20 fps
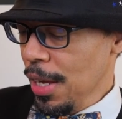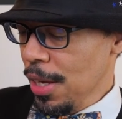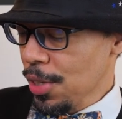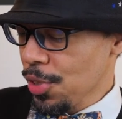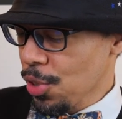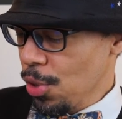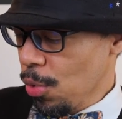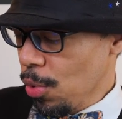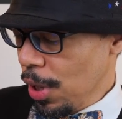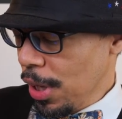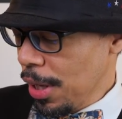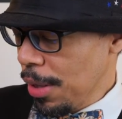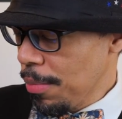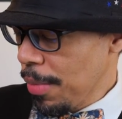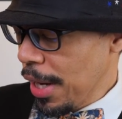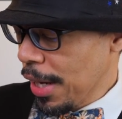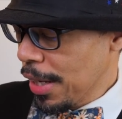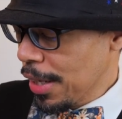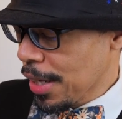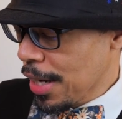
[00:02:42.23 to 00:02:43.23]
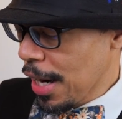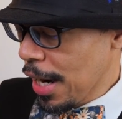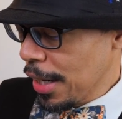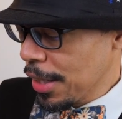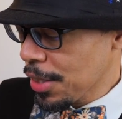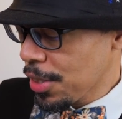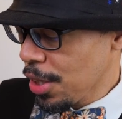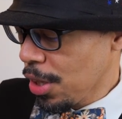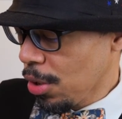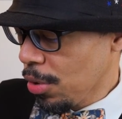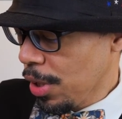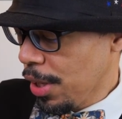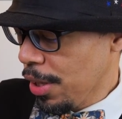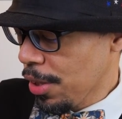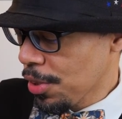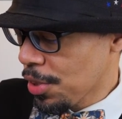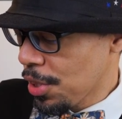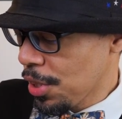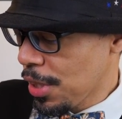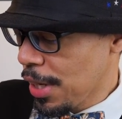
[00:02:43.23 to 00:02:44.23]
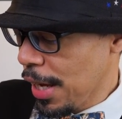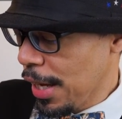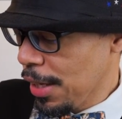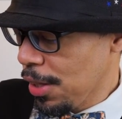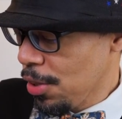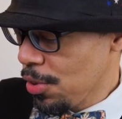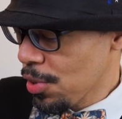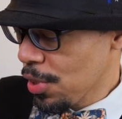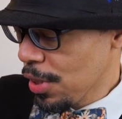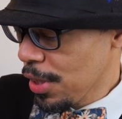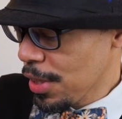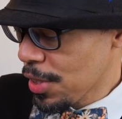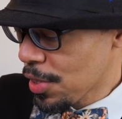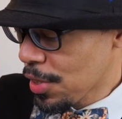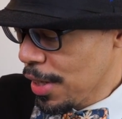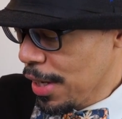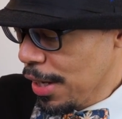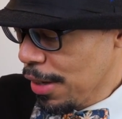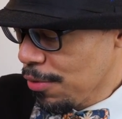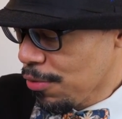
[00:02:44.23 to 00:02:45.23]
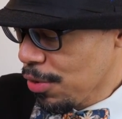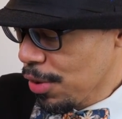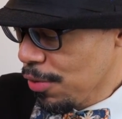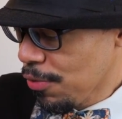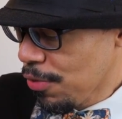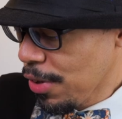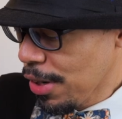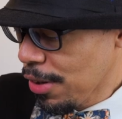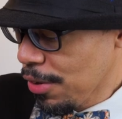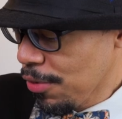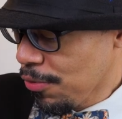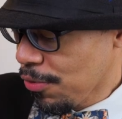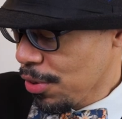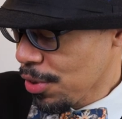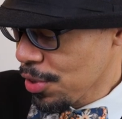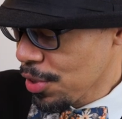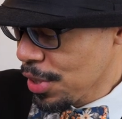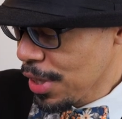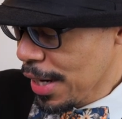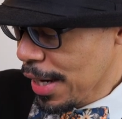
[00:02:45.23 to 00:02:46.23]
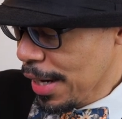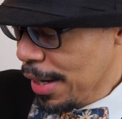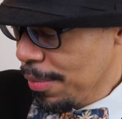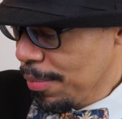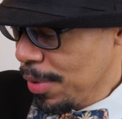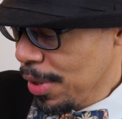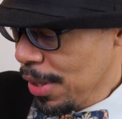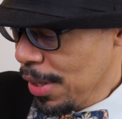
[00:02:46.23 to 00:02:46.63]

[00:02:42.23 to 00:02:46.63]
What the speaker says: So we're going to make a cocktail here today using this thing for the very first time.